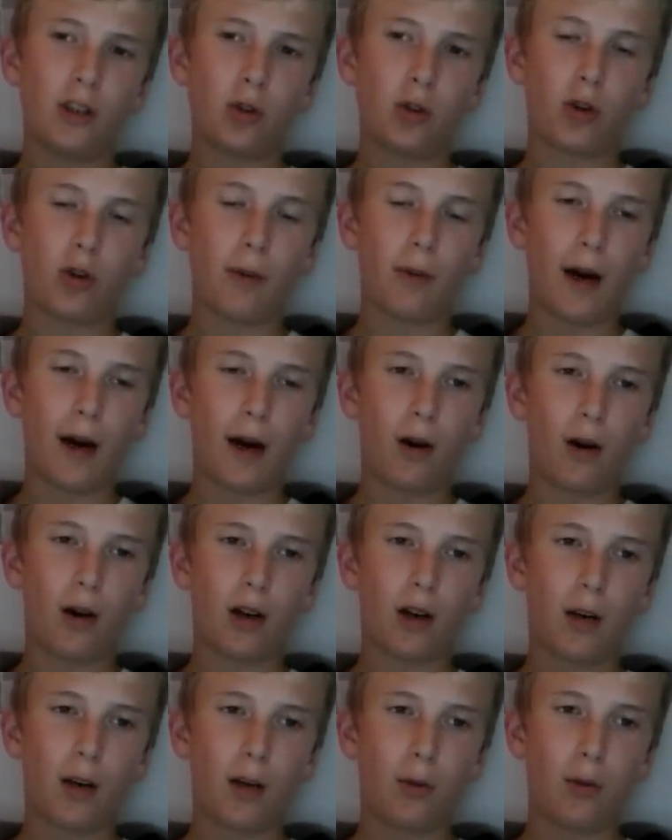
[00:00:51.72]
talk about
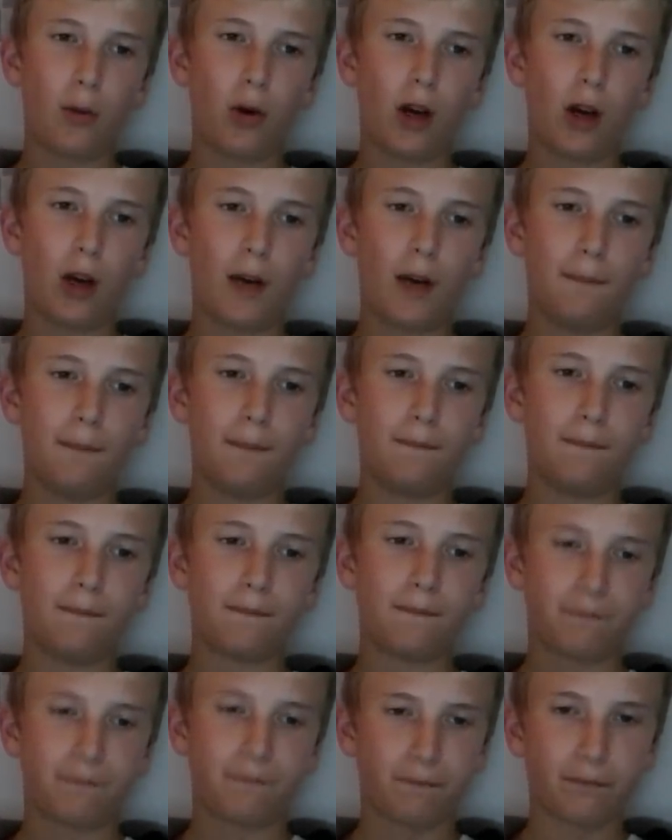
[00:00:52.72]
a couple
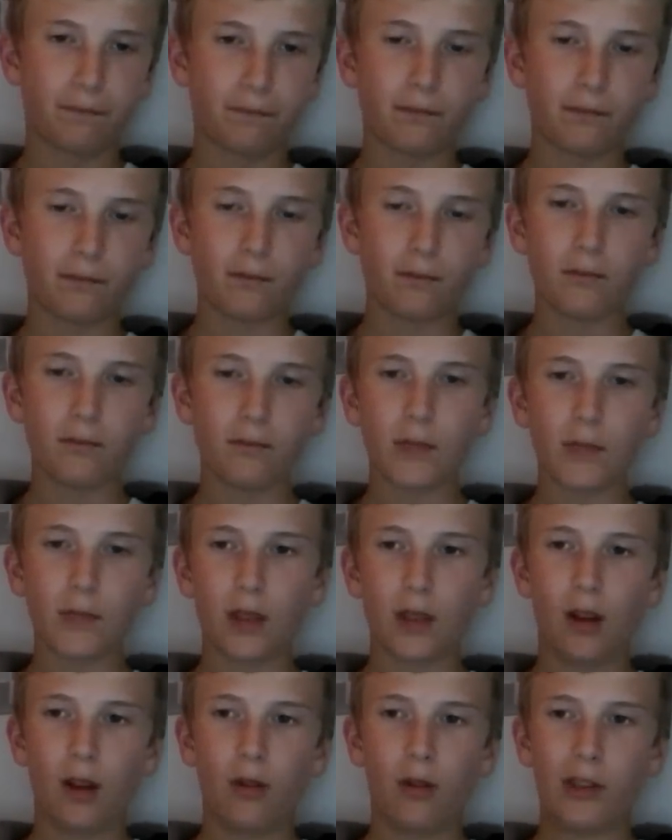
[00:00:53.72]

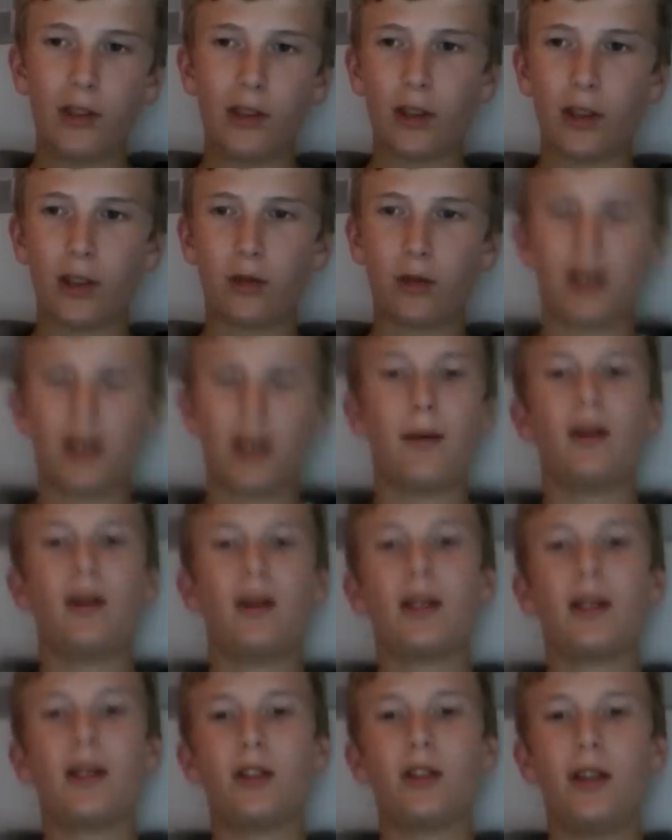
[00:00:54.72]
results that happened
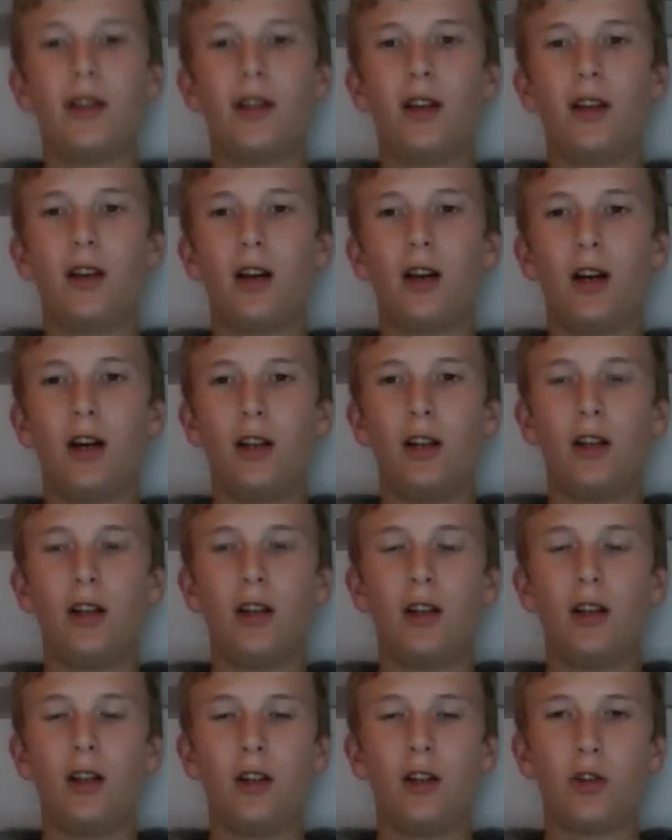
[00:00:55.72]
last night in
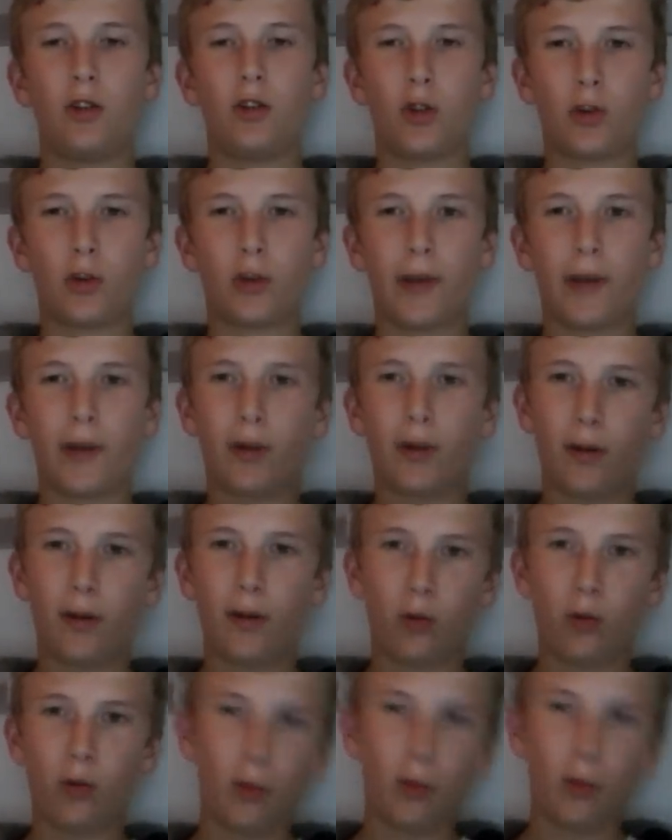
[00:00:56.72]
Euro
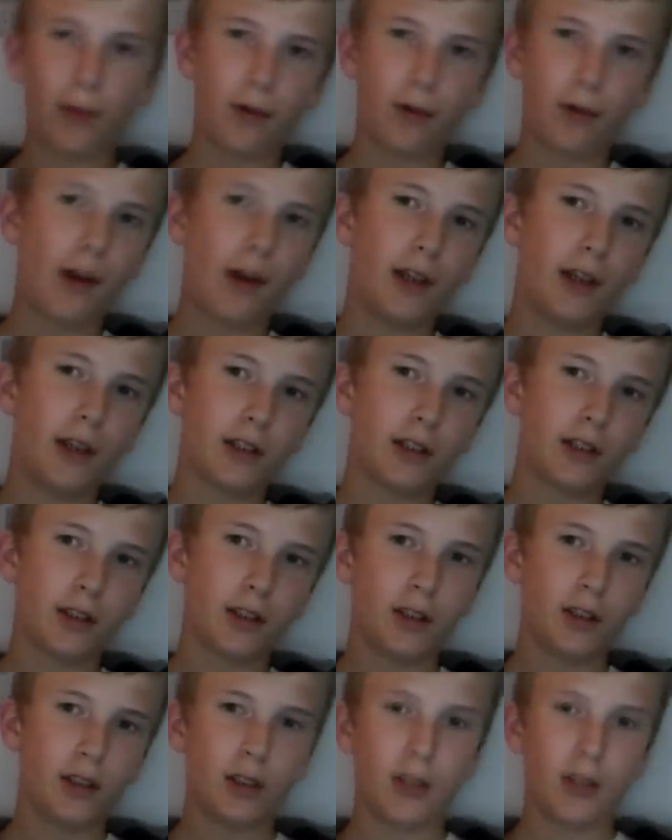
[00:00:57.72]
2012 warm-up friendlies.
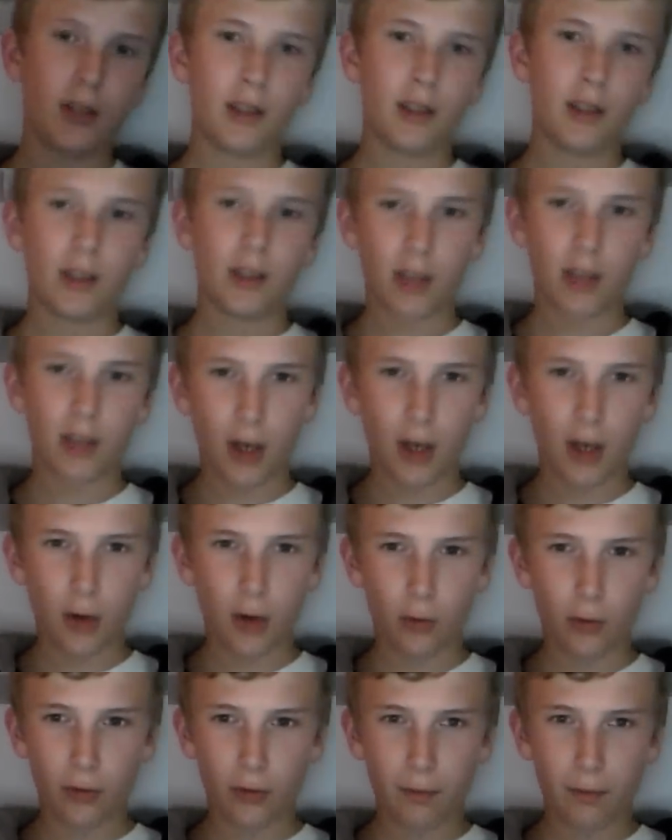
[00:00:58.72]

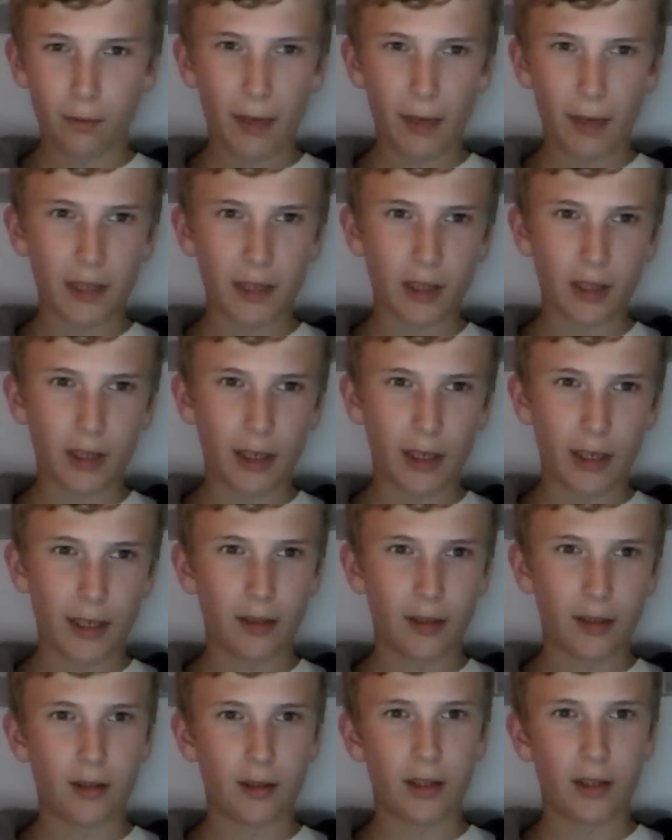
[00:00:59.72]
So
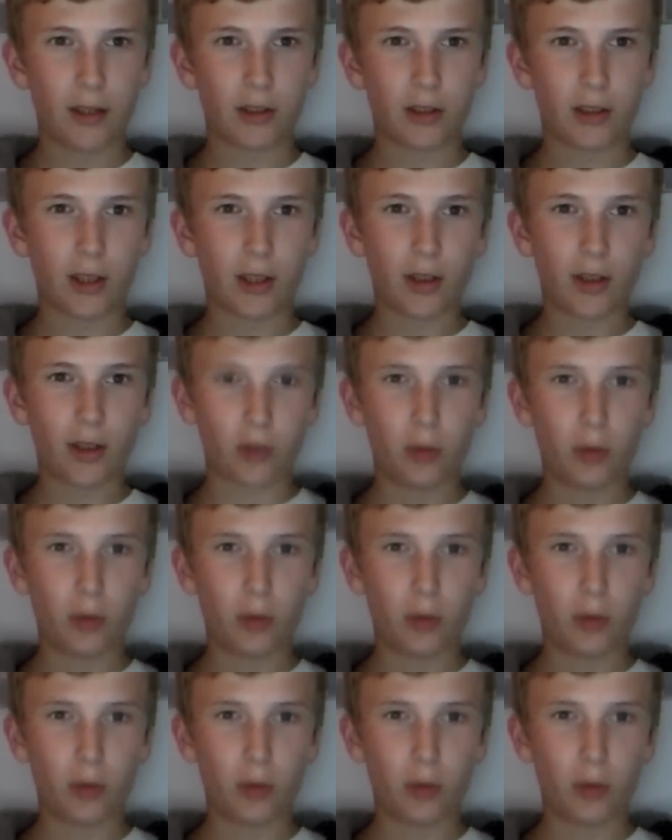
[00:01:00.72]
basically, let's just get the